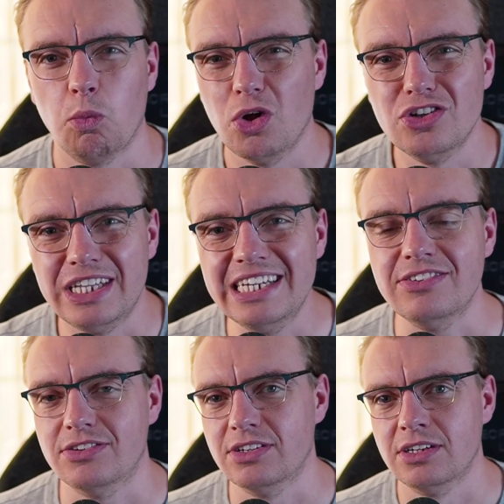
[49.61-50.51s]
what
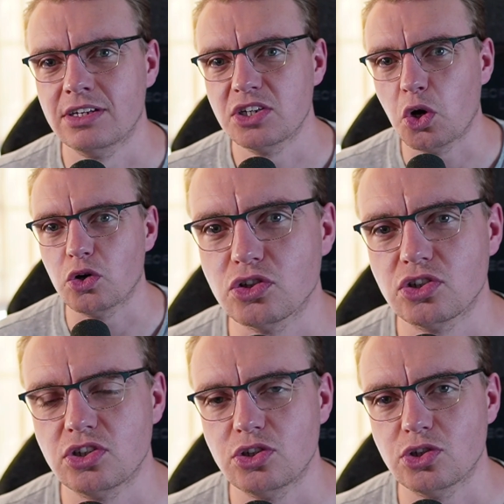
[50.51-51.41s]
didn't
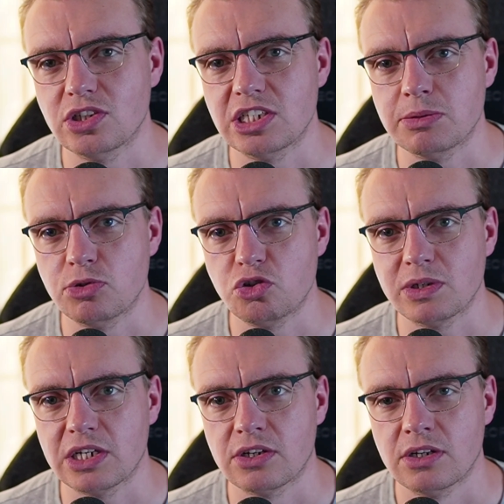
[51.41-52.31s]
cause your system to
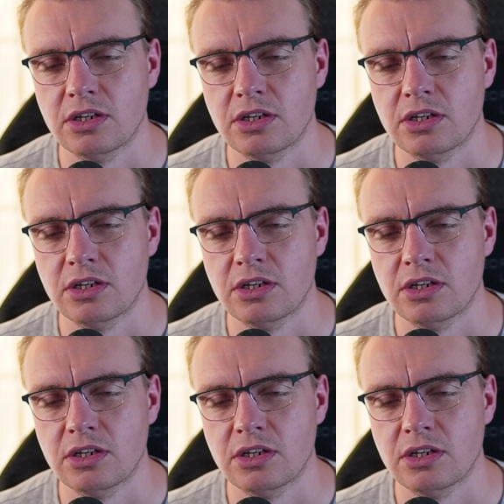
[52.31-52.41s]
trigger?